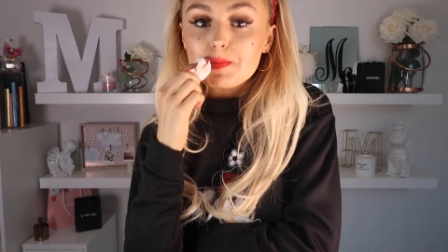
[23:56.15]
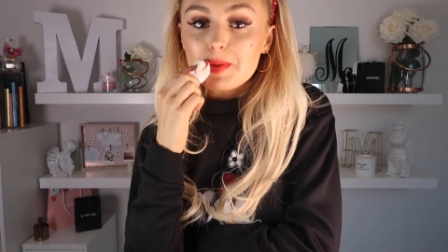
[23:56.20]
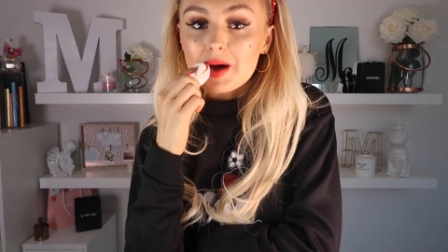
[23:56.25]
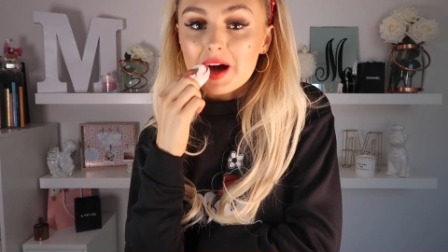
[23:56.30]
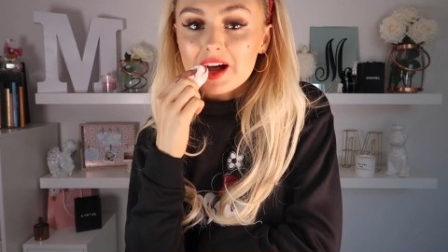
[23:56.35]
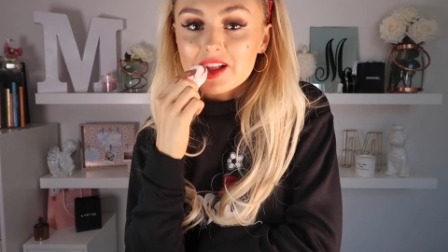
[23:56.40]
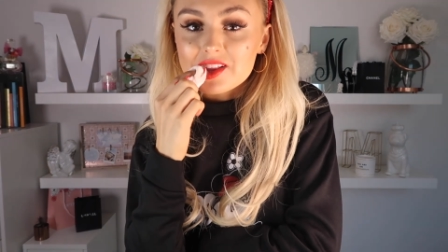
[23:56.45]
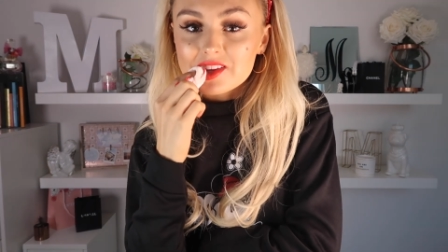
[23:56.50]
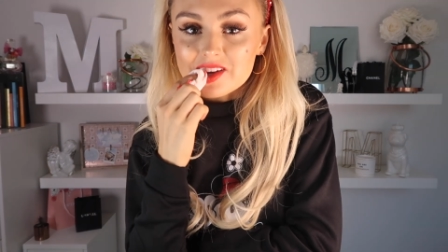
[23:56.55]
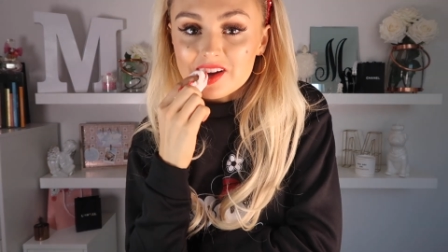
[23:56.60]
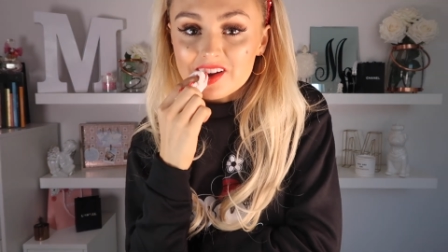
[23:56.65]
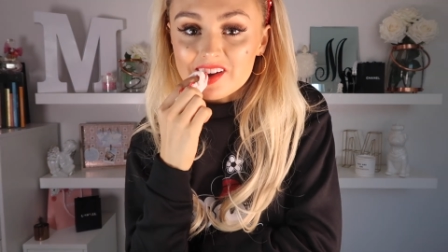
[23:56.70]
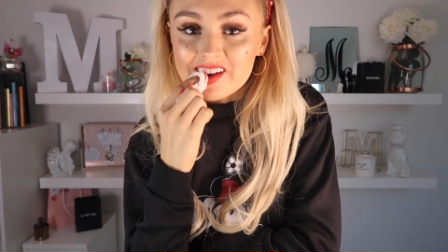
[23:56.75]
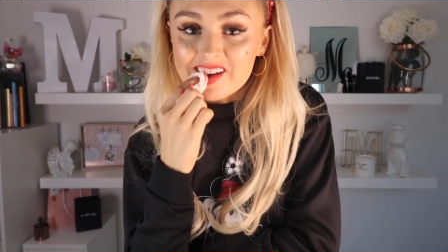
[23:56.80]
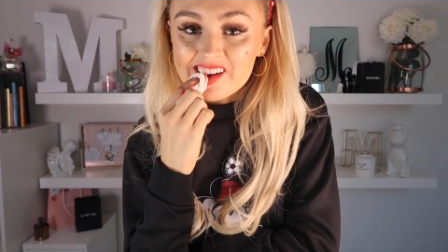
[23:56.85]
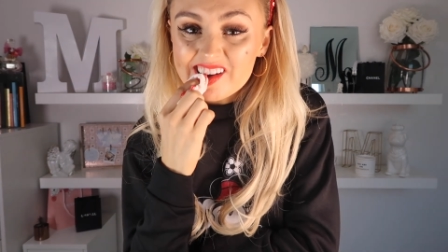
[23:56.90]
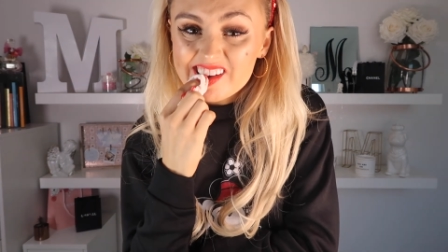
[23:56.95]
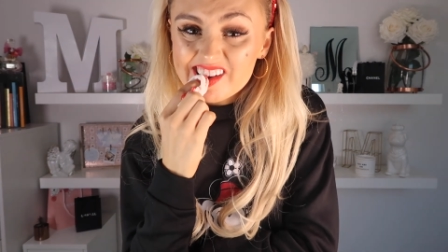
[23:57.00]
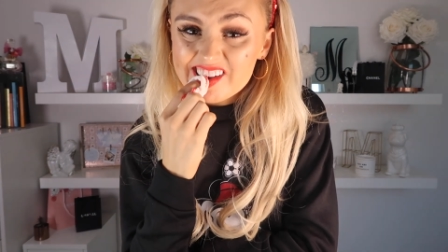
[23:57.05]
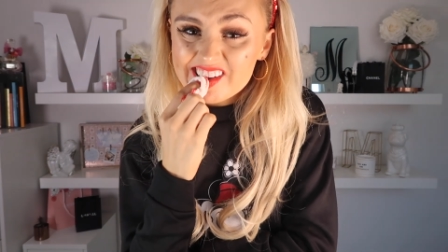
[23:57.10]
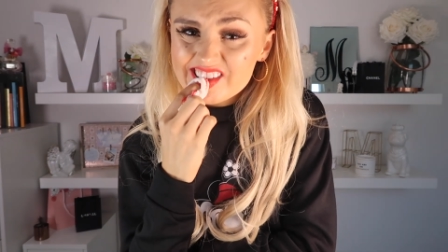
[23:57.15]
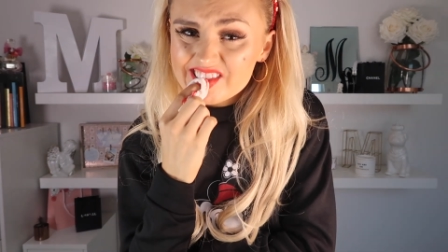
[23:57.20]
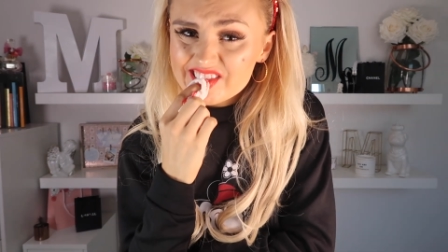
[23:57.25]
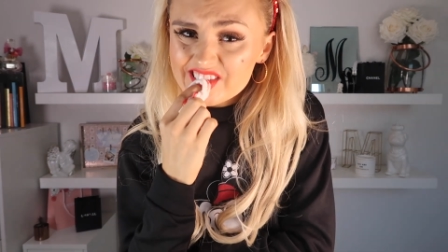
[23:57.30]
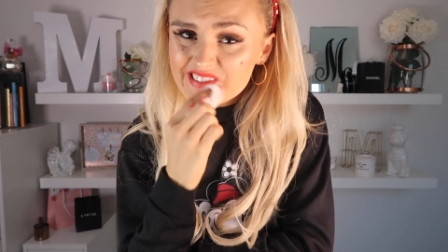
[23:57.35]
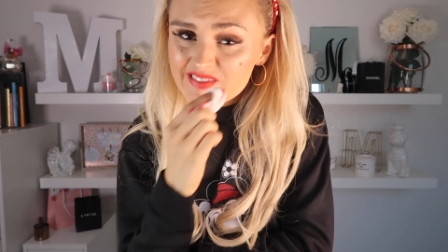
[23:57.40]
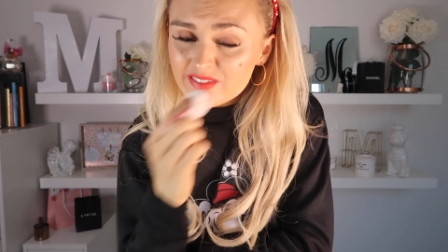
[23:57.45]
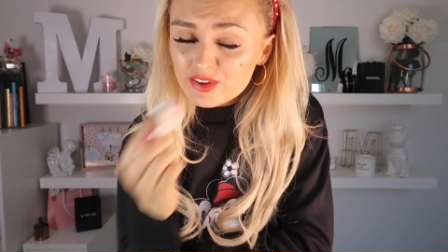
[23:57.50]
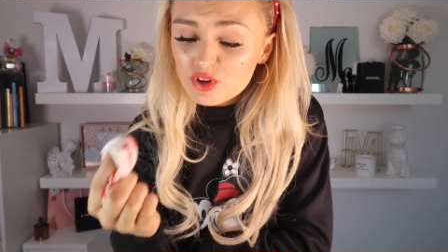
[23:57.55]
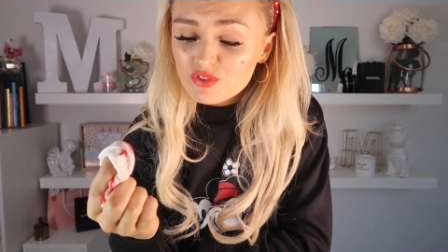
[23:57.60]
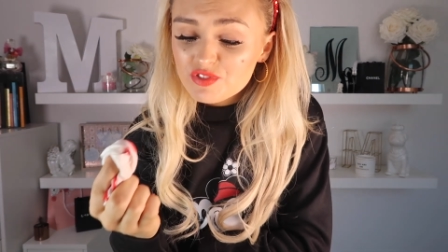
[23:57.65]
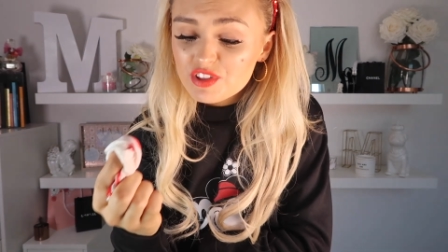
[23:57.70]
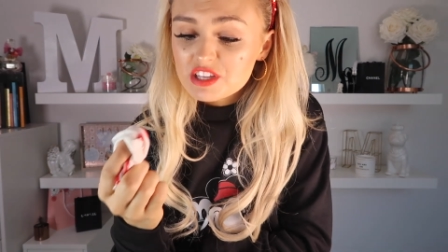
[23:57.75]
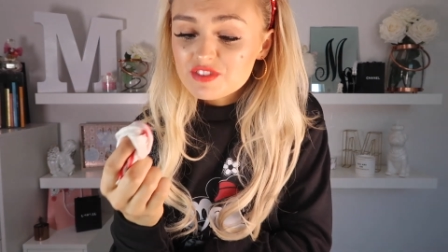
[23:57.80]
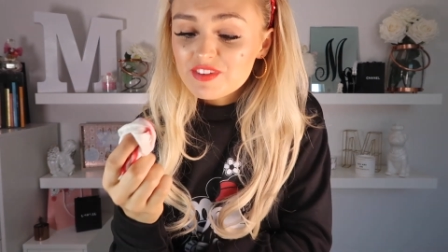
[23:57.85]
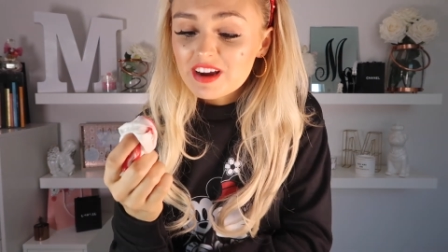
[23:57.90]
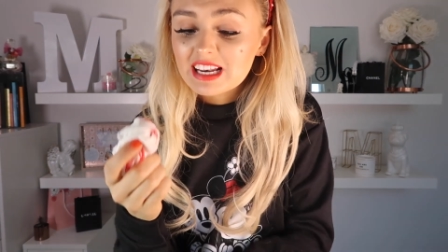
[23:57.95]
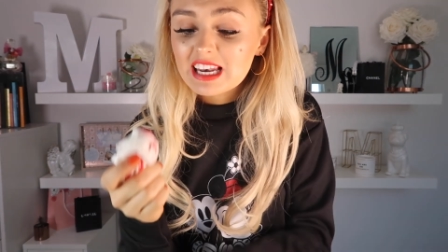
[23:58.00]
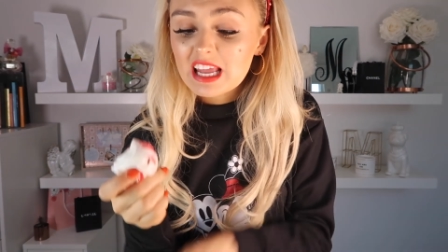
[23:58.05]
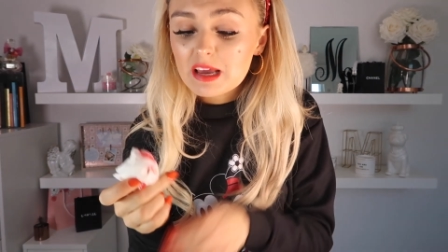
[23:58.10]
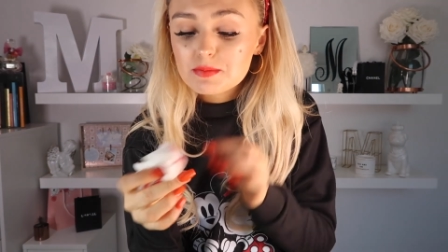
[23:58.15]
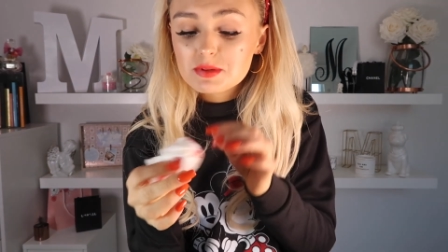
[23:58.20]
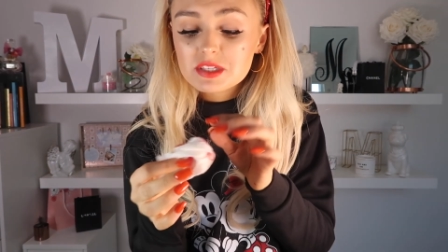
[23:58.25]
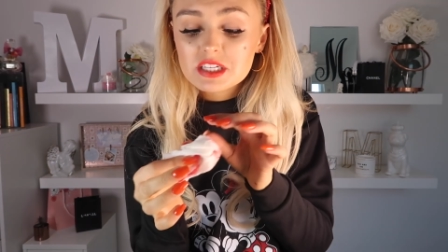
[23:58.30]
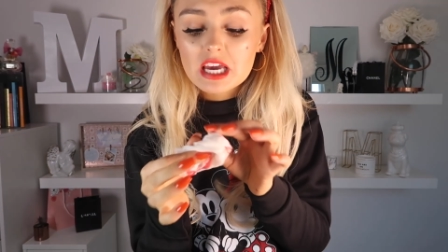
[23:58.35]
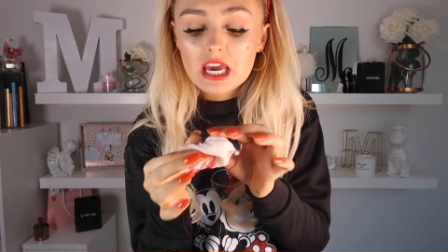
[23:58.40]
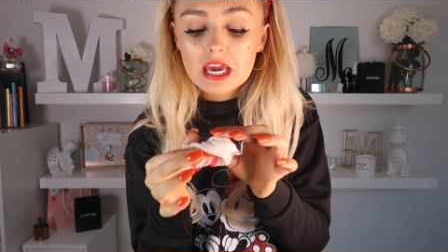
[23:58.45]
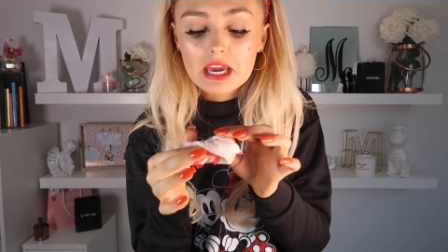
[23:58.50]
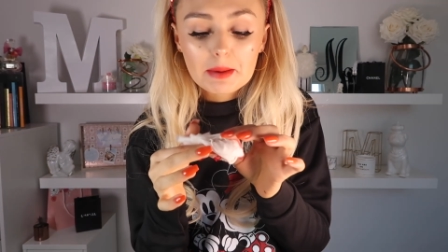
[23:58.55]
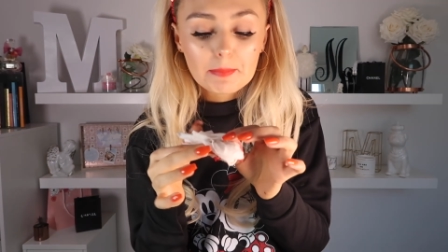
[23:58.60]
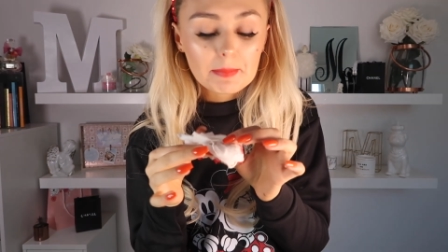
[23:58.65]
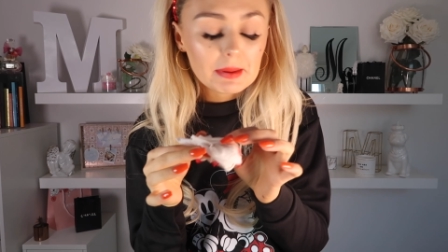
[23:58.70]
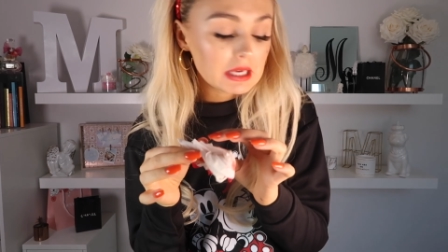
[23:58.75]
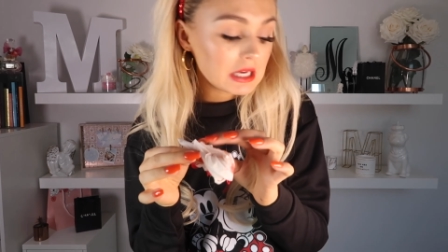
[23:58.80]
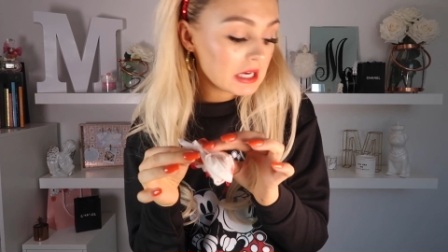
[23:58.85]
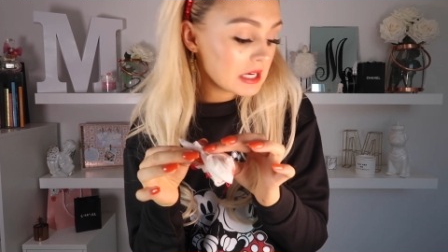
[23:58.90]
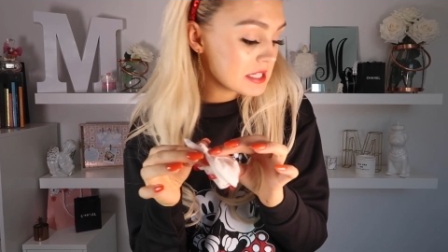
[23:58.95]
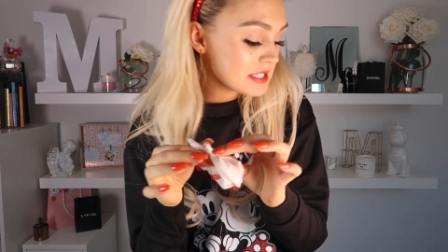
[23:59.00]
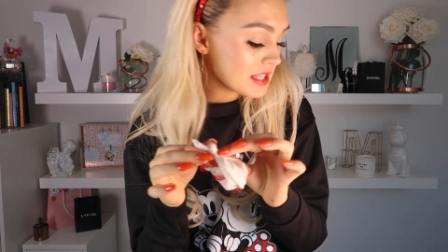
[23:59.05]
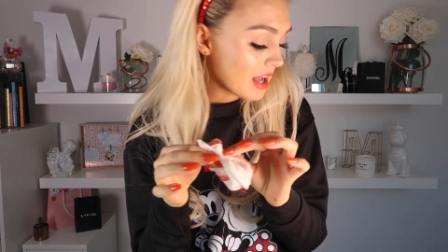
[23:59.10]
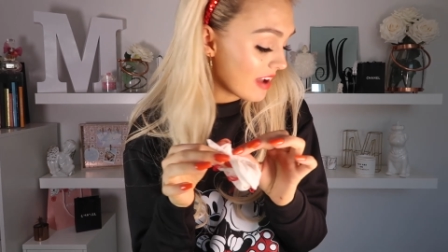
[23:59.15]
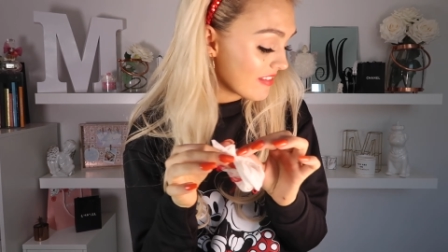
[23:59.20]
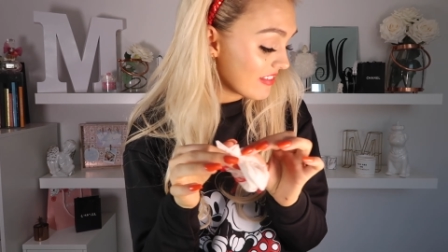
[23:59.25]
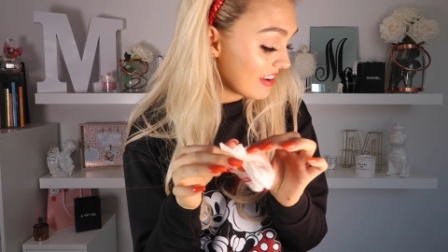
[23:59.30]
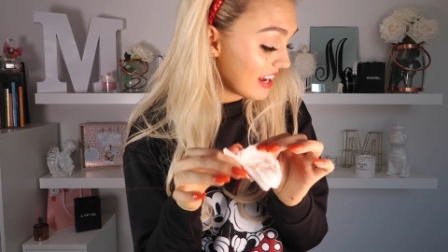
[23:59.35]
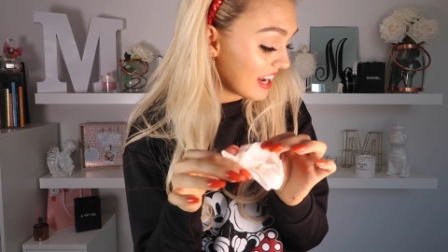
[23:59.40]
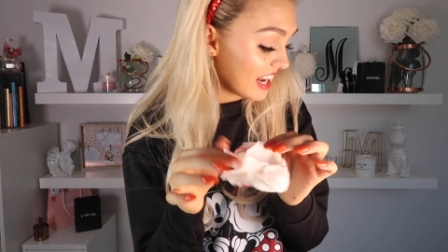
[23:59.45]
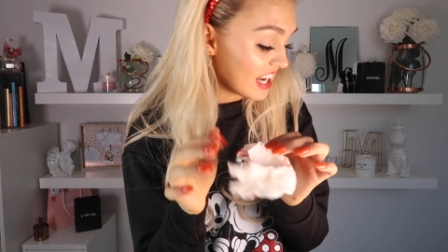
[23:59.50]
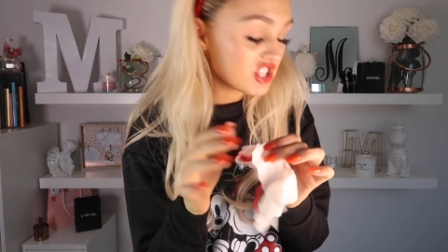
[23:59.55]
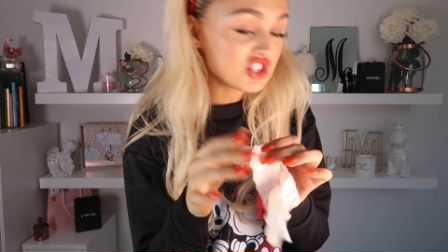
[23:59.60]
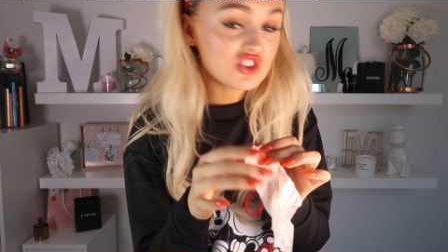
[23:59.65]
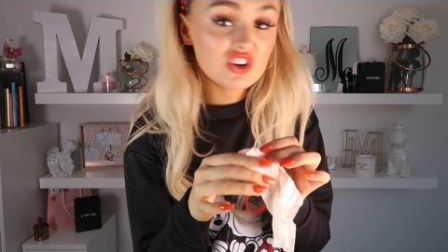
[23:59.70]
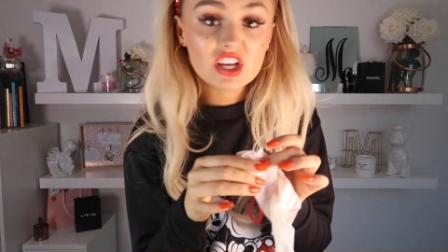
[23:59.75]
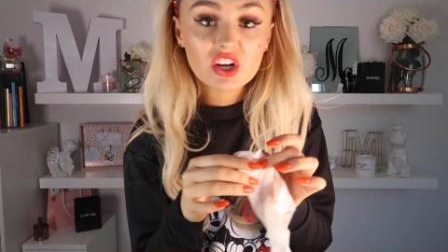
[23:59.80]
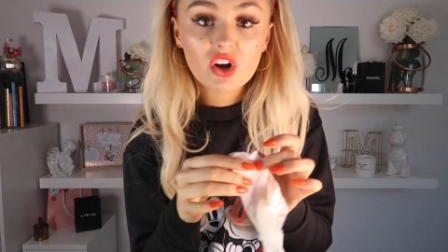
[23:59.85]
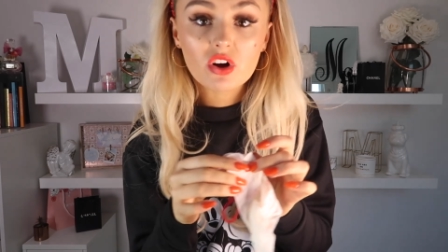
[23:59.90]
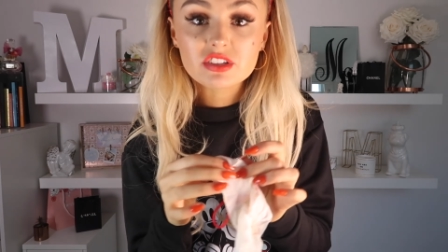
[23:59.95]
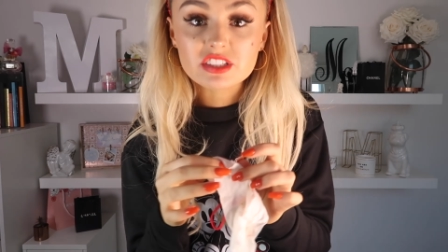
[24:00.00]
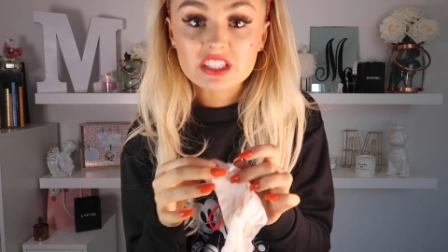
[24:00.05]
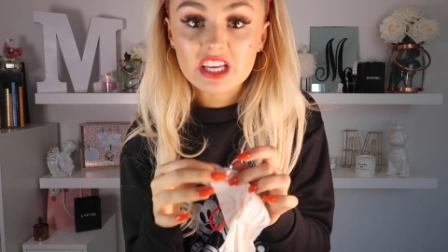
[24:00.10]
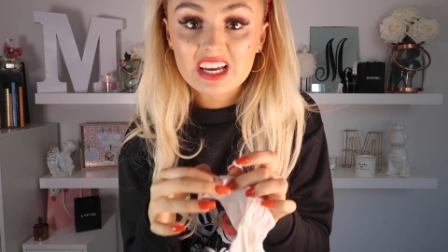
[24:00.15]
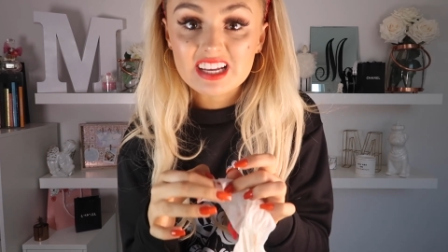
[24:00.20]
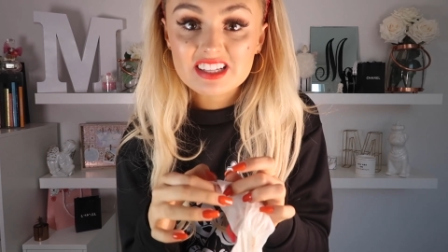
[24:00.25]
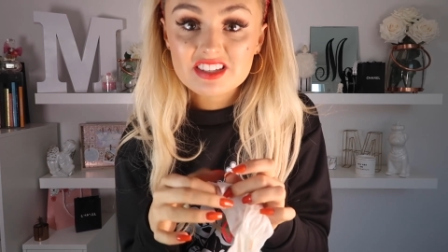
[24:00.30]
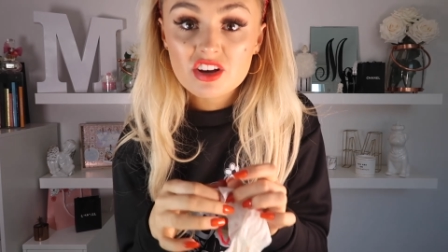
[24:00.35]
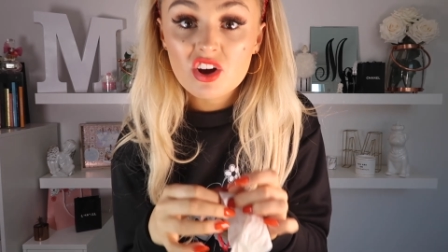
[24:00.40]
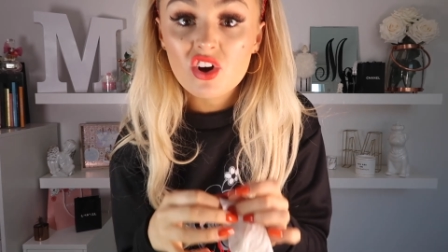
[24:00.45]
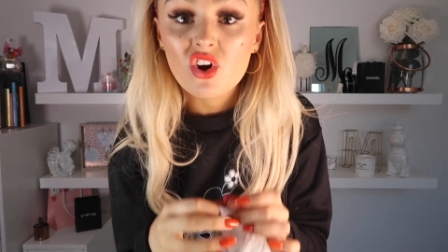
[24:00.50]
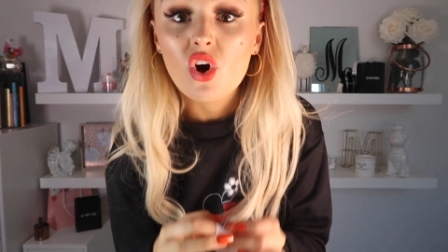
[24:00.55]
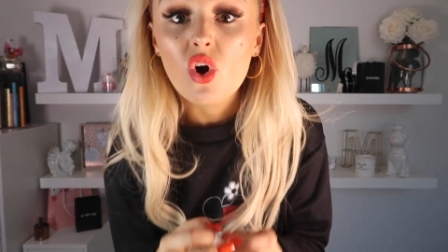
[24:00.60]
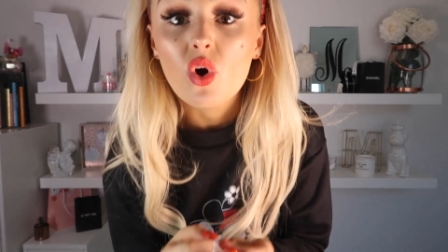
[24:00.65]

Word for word: But I am going to remove this red lipstick because I've literally got it